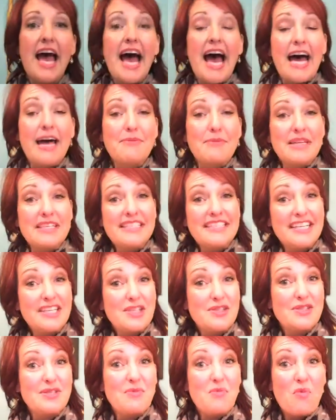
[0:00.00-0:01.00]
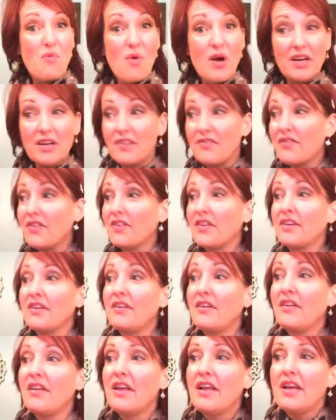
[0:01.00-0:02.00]
I'm going to send you some wonderful
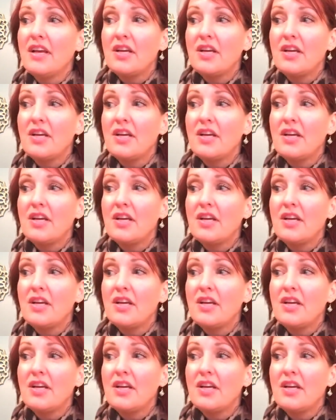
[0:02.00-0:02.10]
little